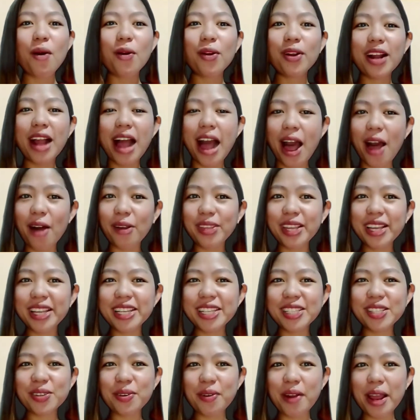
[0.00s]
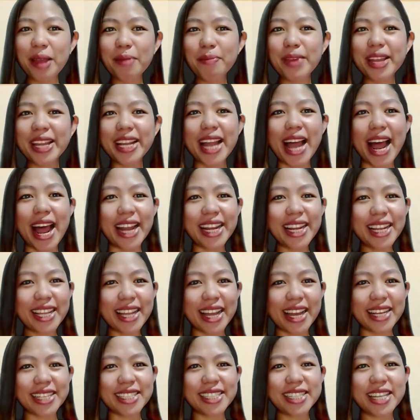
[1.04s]
Or how they describe and
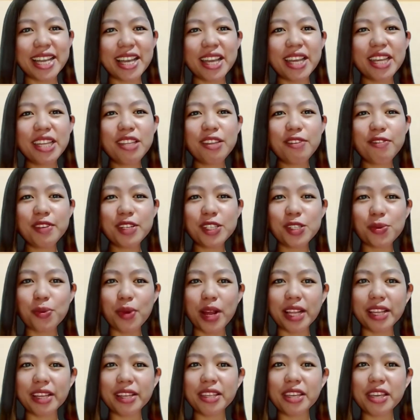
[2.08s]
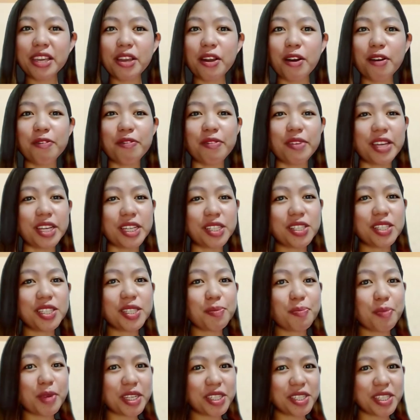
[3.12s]
analyze the individuality of each
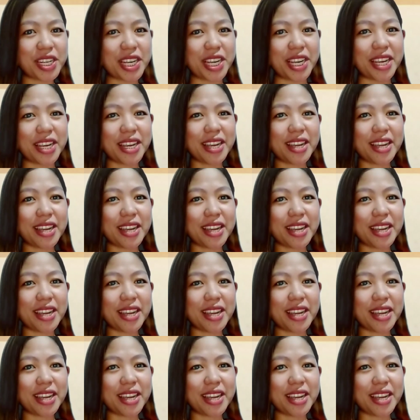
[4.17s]
species?